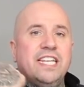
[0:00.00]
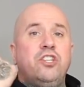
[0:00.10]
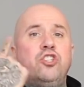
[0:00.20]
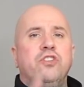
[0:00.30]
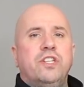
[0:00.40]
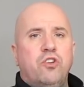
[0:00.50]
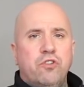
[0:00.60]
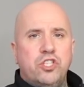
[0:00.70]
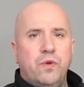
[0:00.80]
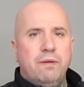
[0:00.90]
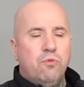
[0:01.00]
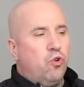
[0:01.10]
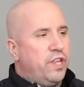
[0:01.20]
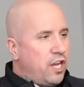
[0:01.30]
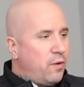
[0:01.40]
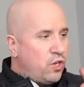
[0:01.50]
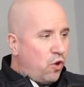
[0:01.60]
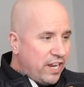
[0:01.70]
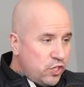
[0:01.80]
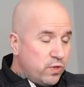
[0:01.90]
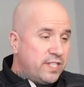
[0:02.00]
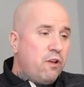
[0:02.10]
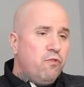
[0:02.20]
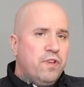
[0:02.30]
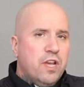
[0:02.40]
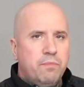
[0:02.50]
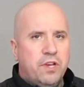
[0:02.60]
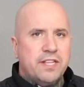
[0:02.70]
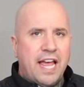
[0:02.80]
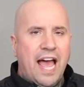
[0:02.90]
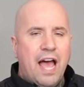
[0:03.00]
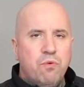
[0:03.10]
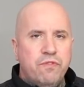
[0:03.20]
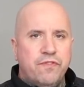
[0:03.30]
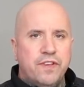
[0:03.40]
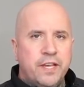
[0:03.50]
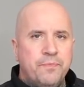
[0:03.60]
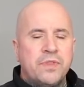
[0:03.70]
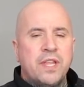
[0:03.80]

It doesn't cost you any more than going direct yourself, because our fee